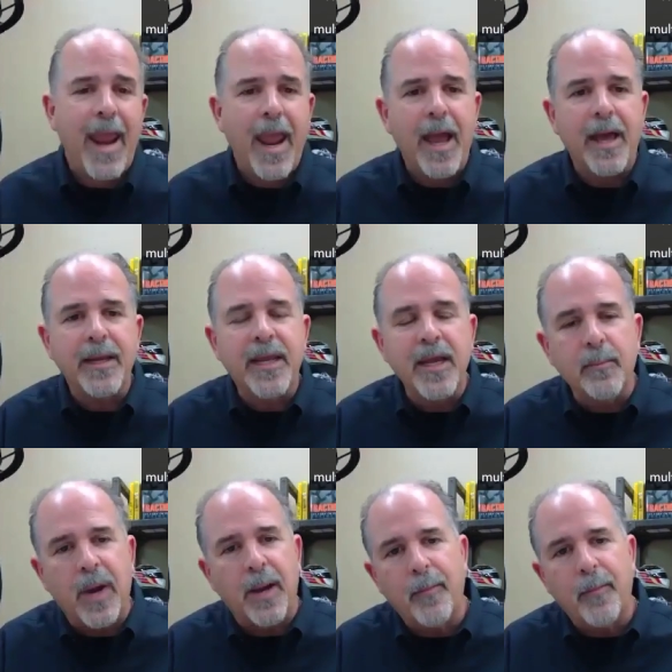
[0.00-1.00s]
and get
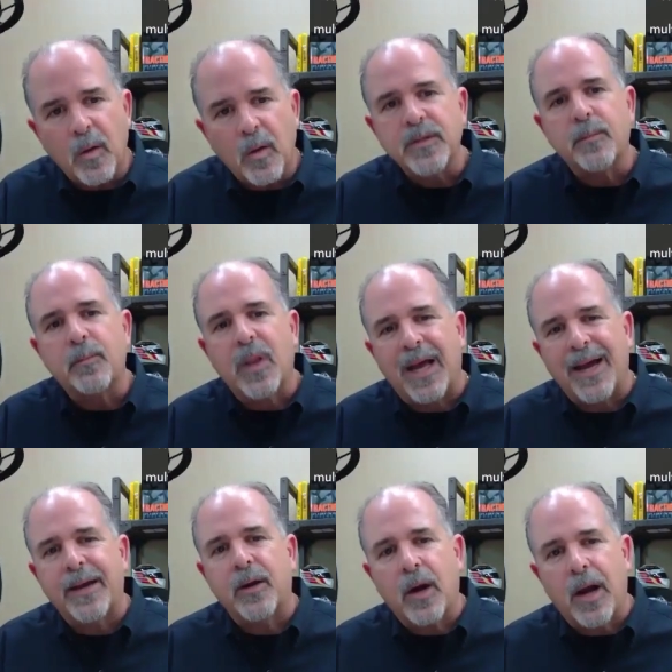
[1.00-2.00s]
my
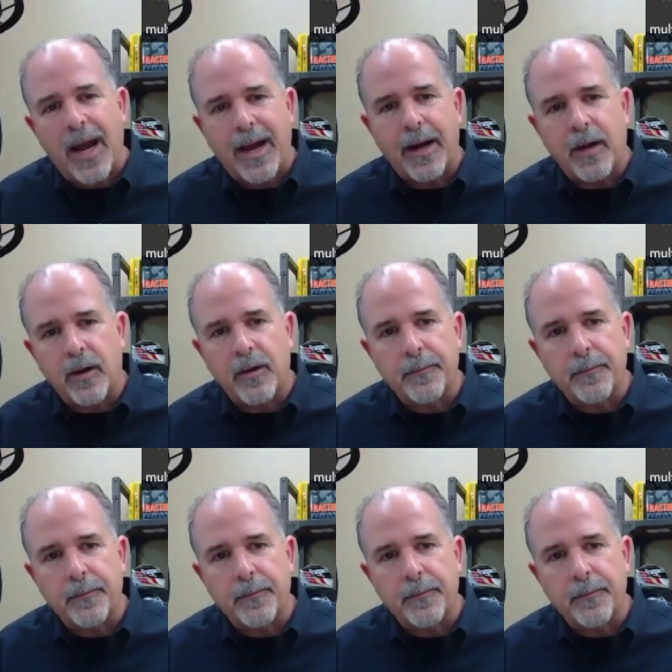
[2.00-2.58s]
multiplier higher?